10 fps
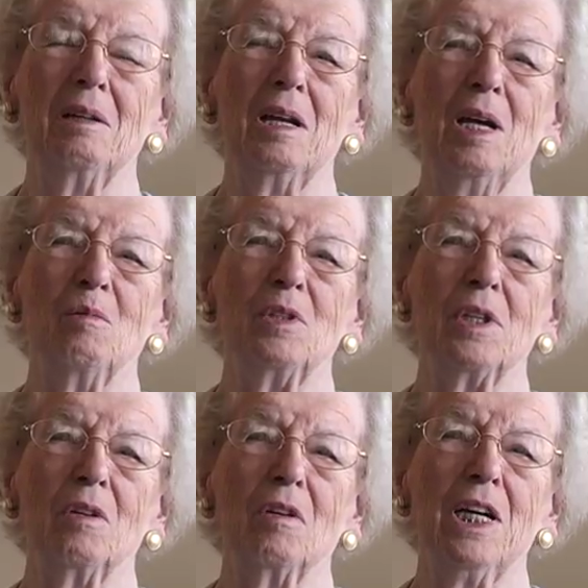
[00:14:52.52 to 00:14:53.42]
that was a
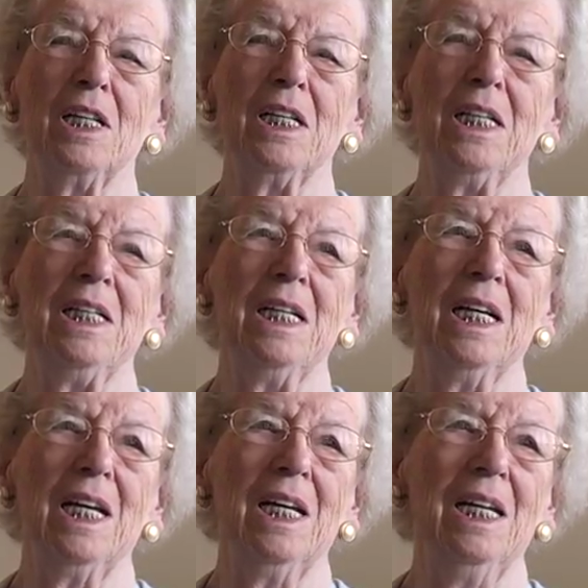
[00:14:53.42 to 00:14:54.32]
great
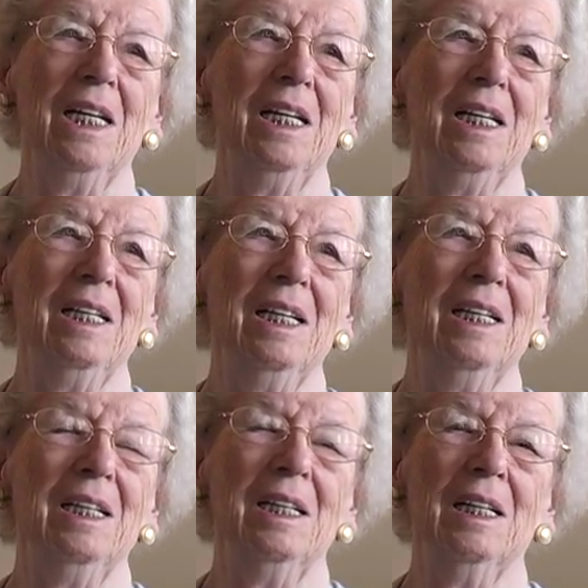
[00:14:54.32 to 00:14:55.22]
D-Day.
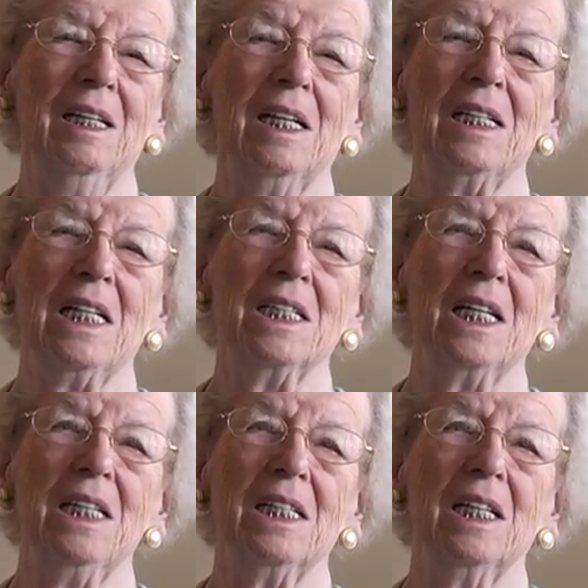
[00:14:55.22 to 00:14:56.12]
And as
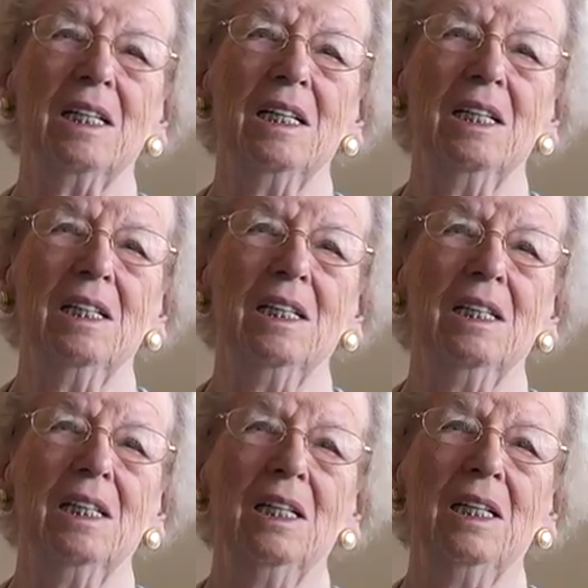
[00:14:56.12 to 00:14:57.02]
he said
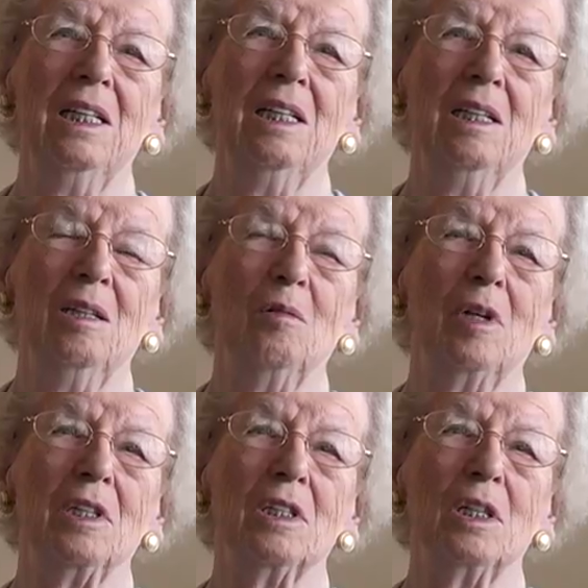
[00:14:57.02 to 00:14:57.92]

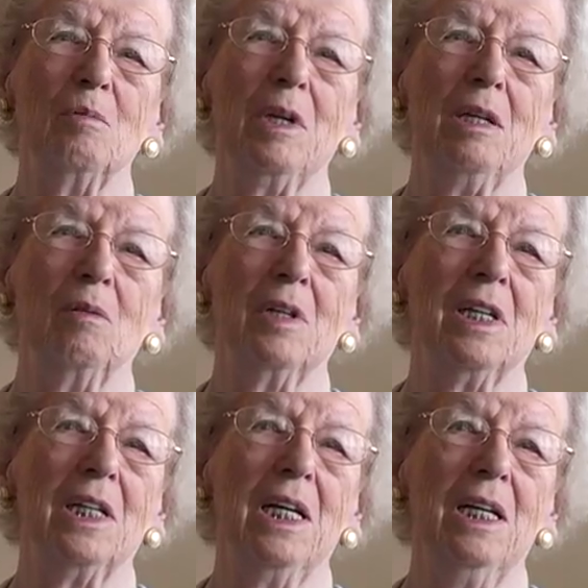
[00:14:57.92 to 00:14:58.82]
once to me, well,
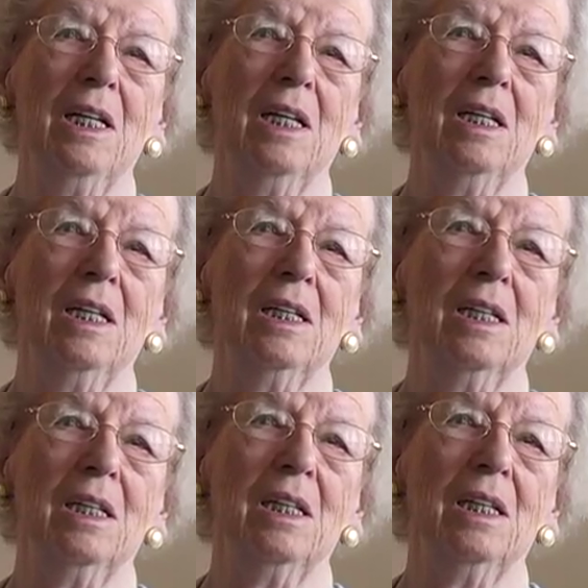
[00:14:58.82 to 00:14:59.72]
the
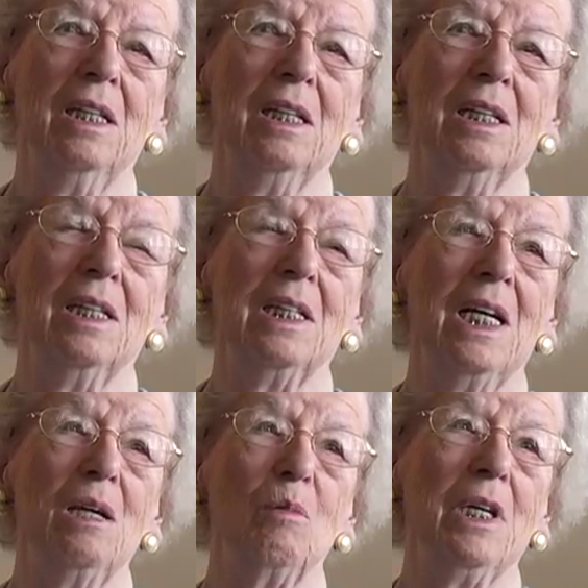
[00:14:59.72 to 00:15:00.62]

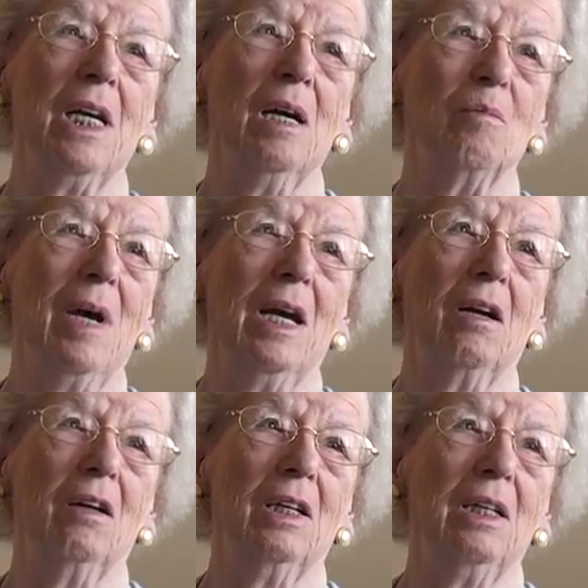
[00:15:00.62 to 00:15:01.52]
day we get
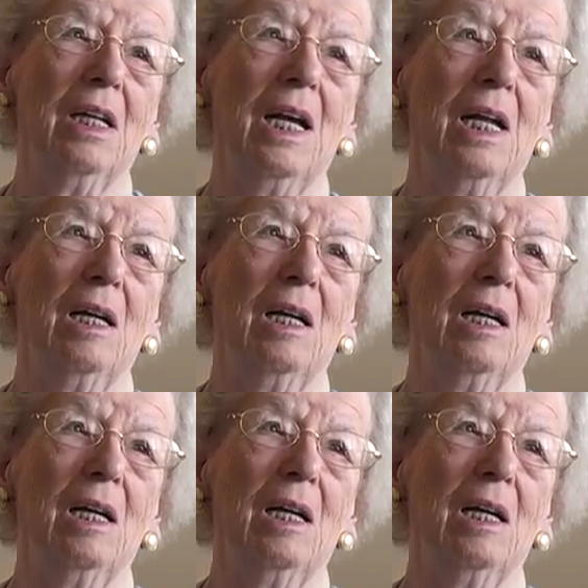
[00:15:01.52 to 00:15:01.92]
married, that'll